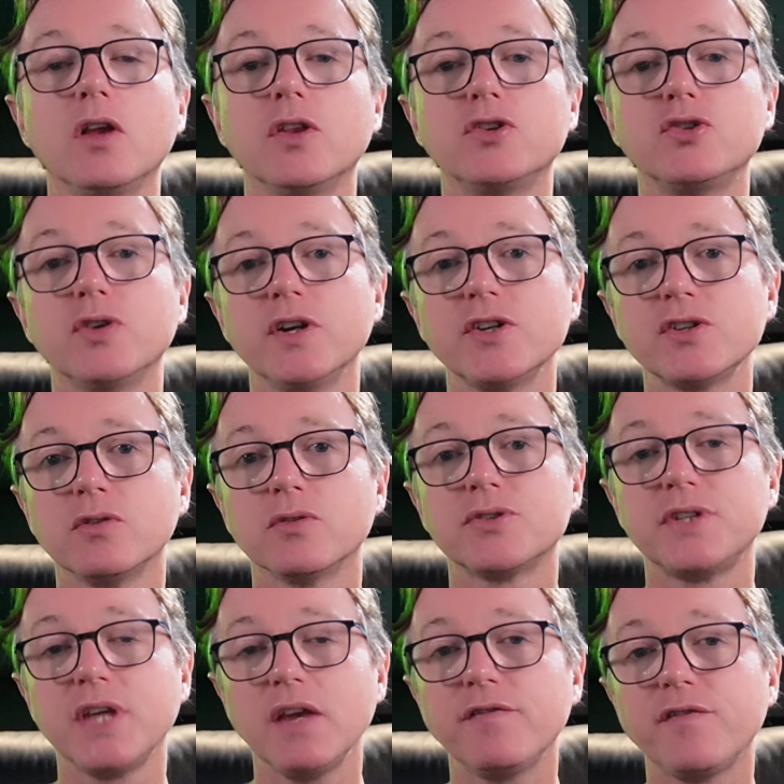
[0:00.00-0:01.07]
The traditional
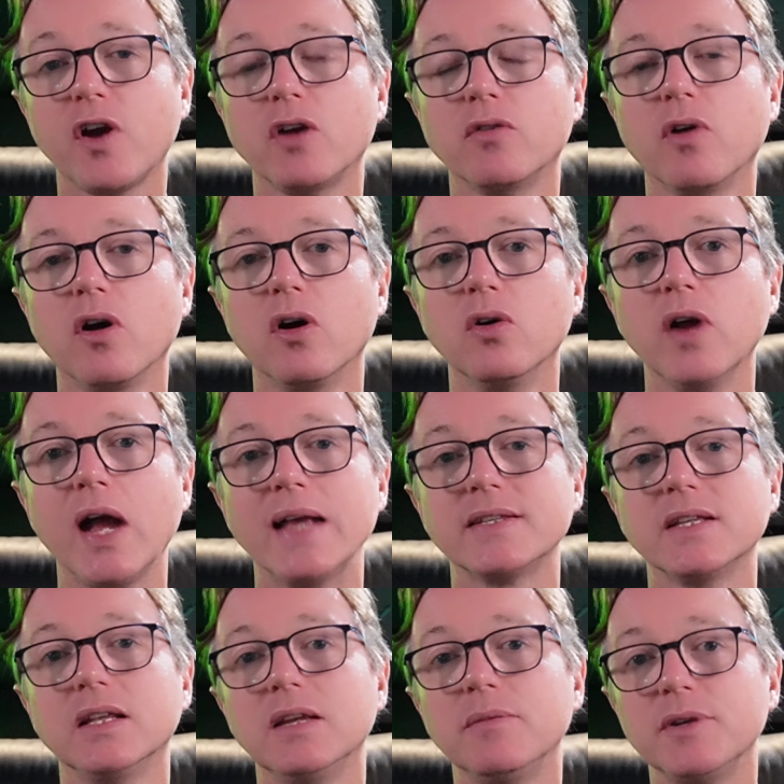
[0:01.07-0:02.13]
CFO role has a
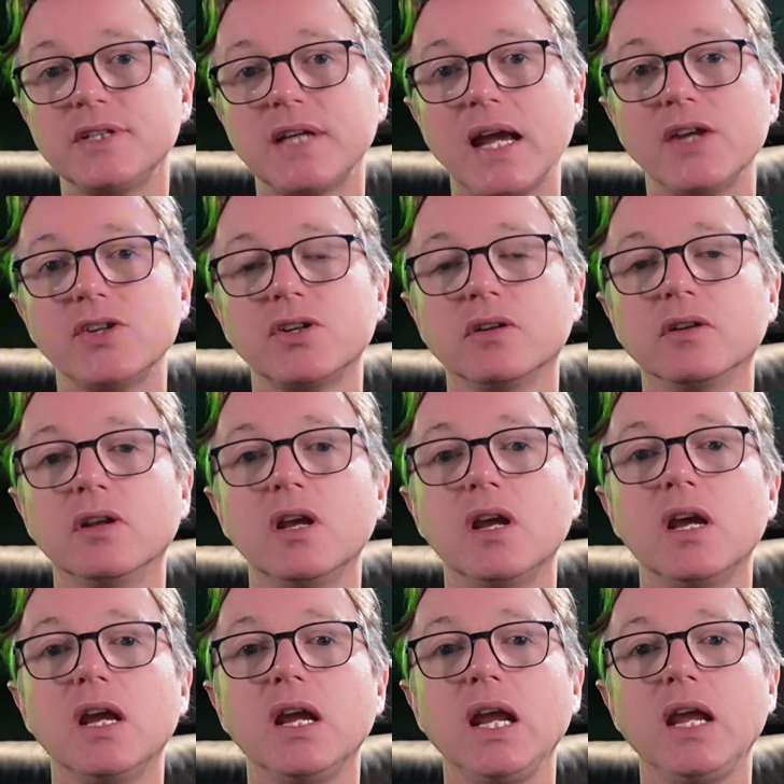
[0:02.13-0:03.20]
limitation
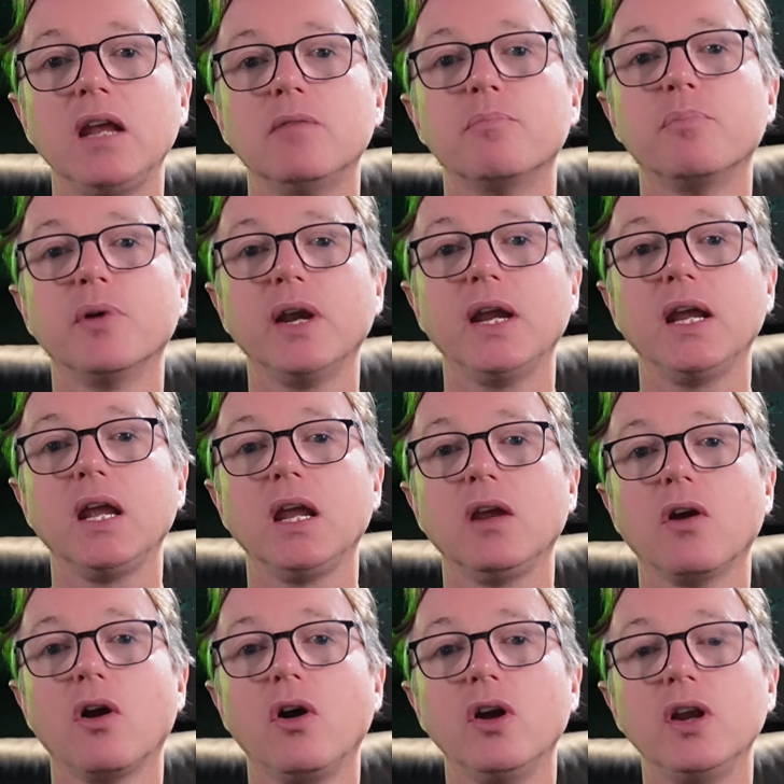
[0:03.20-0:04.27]
in bringing
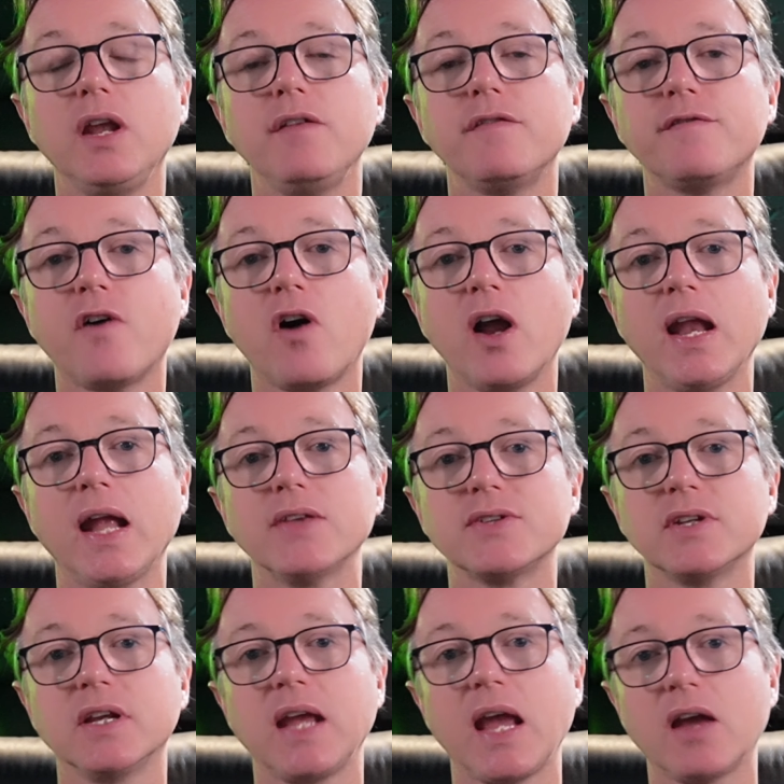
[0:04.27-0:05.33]
only finance
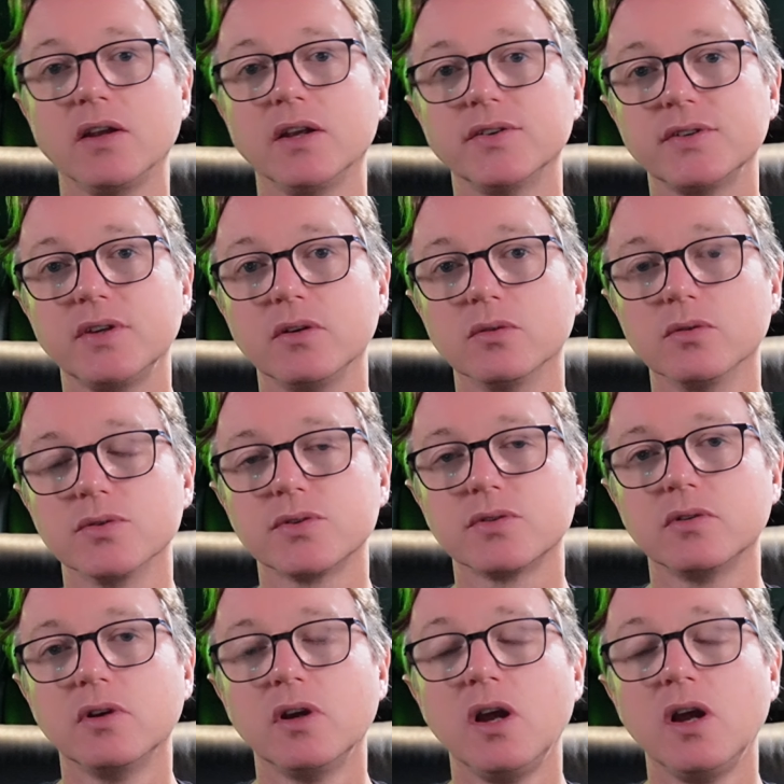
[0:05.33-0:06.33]
and accounting skills.